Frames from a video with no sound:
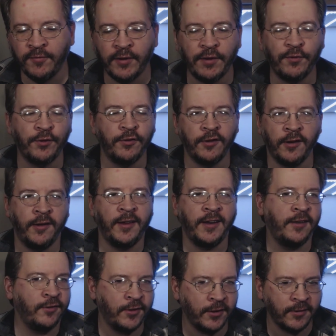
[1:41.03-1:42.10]
I've never done
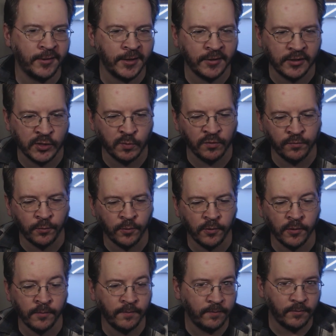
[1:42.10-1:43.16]
anything like this
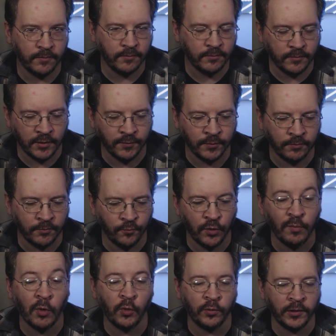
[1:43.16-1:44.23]
before, even
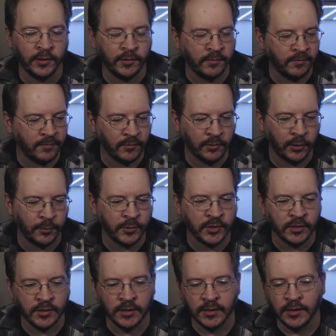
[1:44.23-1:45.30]
remotely
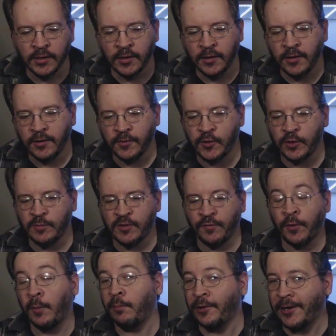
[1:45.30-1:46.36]
close in terms
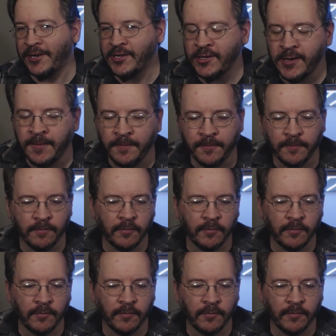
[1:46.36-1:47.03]
of complexity.